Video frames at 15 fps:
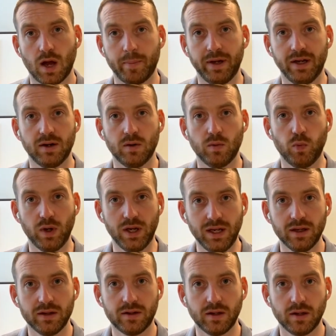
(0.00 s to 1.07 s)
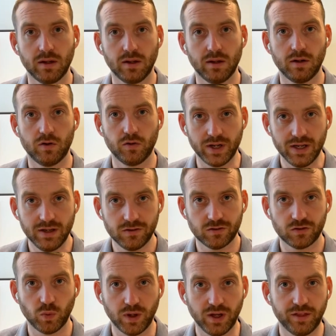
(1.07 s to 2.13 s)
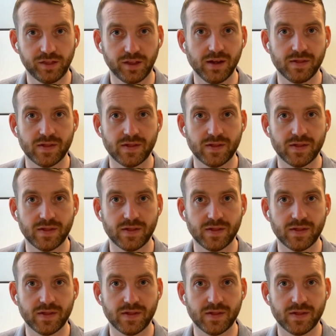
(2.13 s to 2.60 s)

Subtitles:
I mean, we in the Greens, we think